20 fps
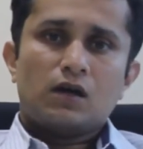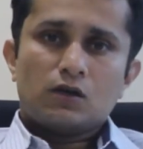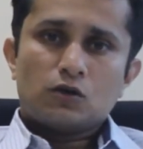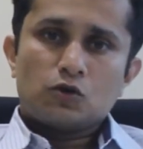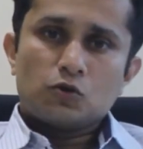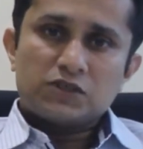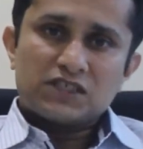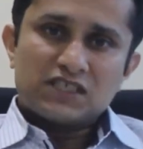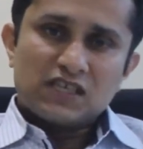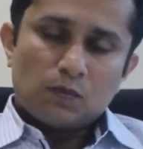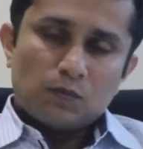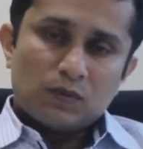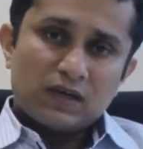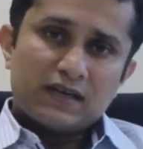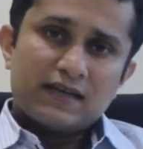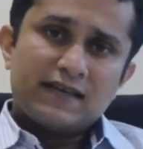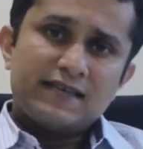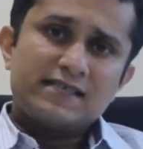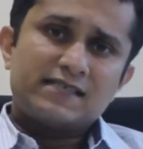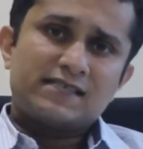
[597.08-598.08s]
To
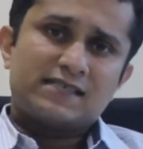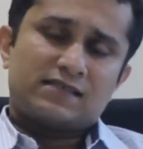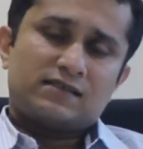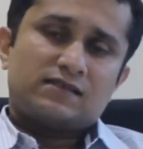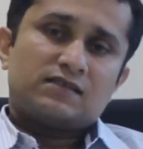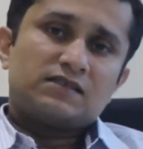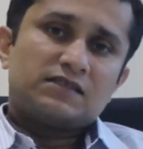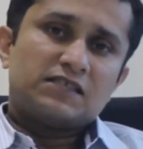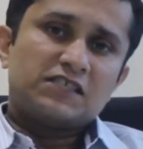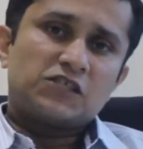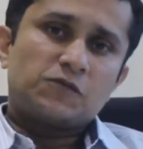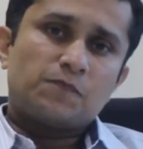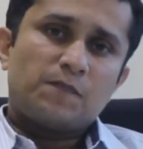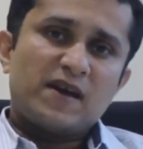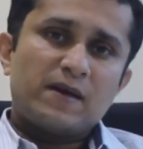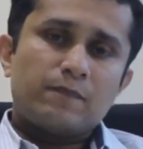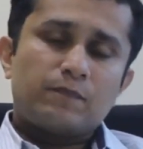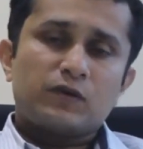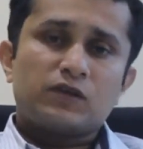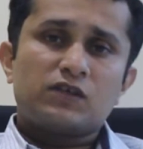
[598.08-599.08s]
summarize, this
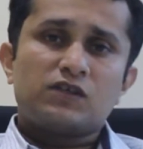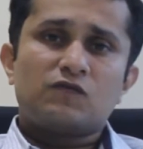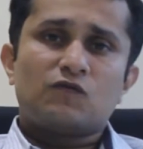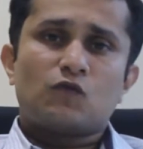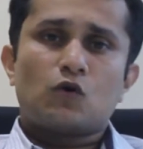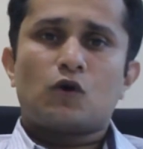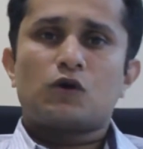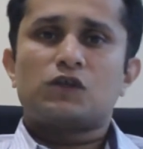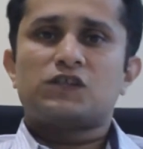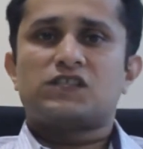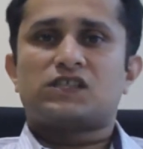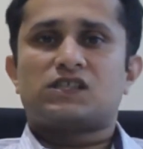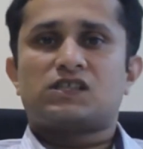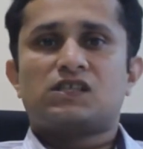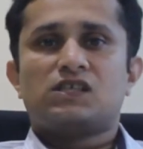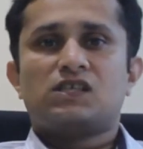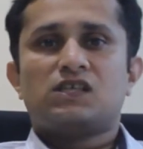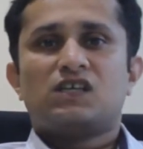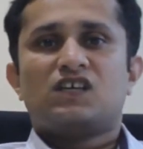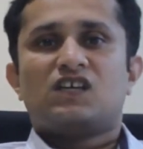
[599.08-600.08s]
paper
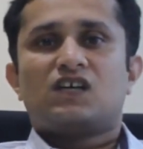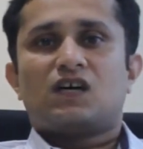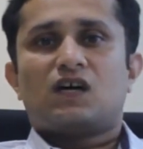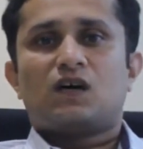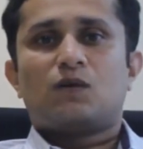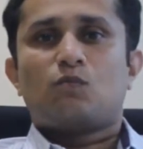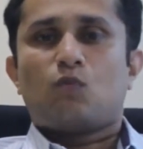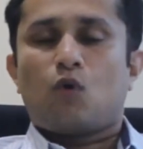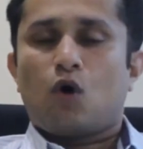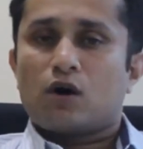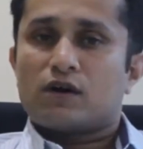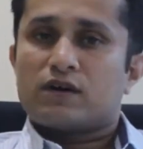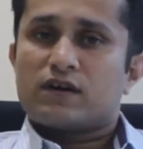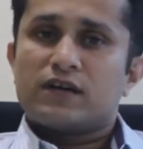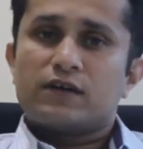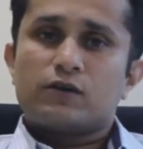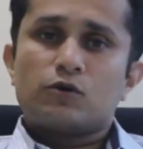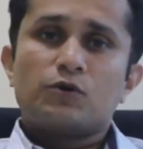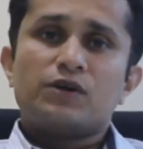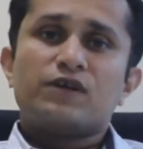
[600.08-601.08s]
was a
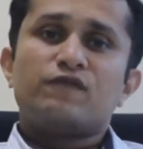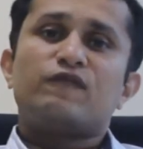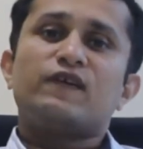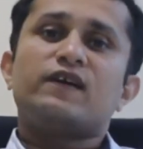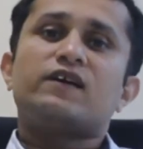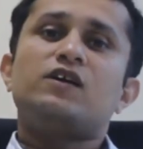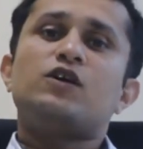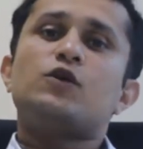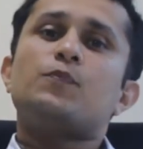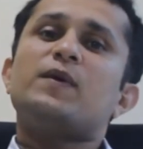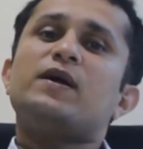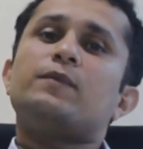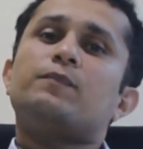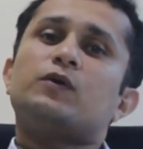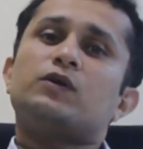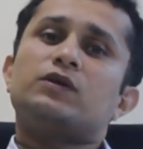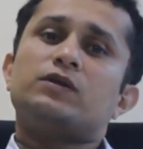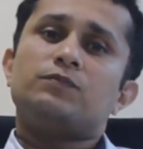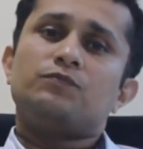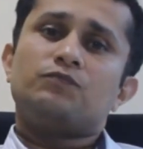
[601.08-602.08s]
moderate to difficult
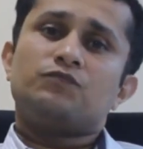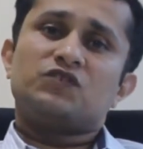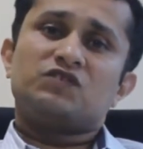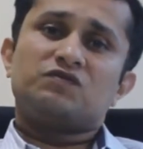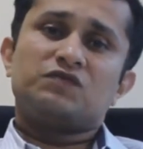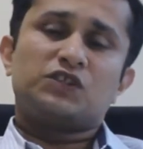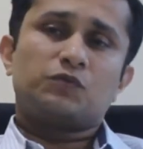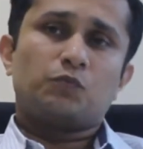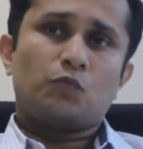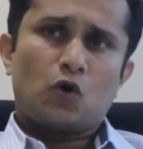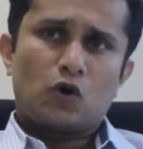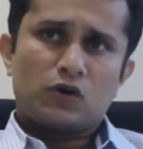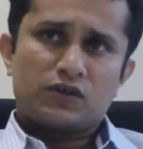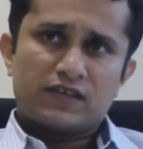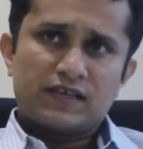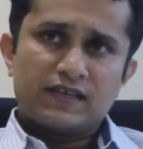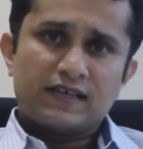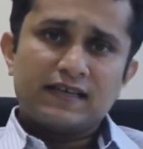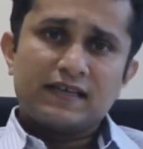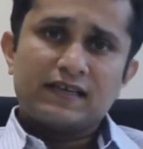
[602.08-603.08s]
paper with
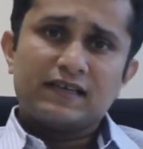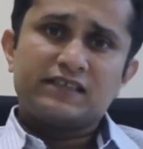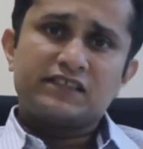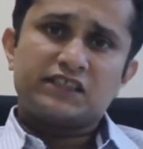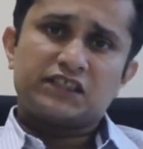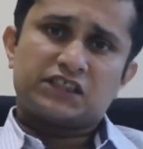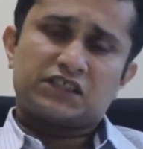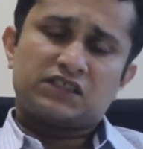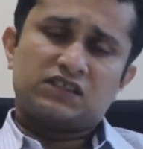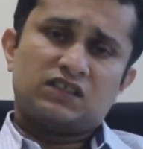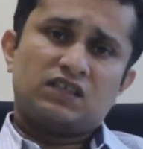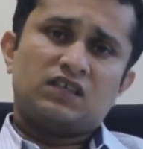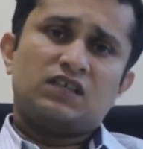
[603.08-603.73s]
moderate English,